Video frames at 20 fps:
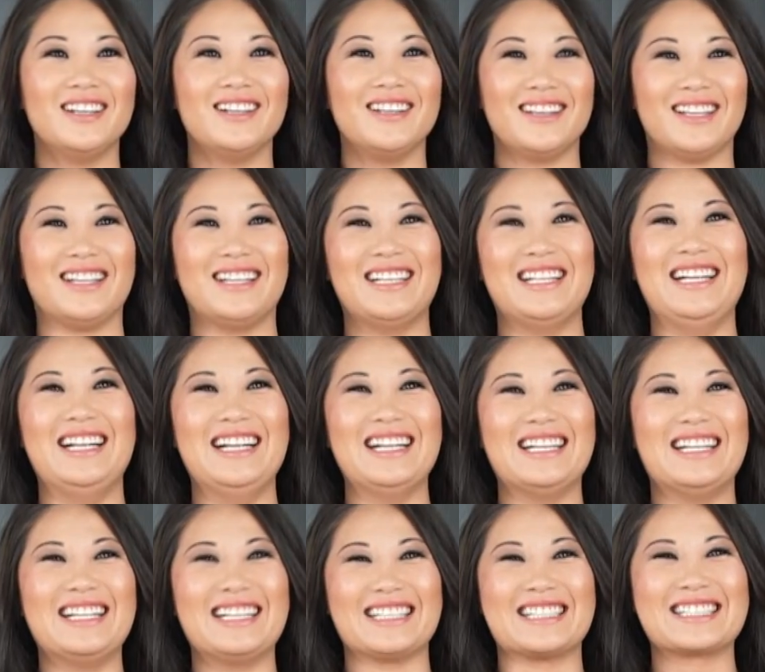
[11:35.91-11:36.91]

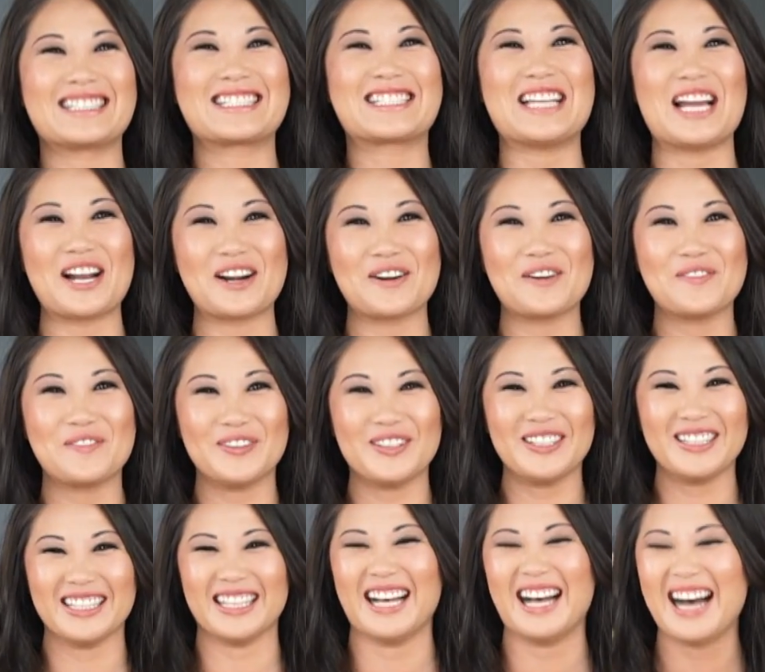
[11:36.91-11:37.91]
It's terrible.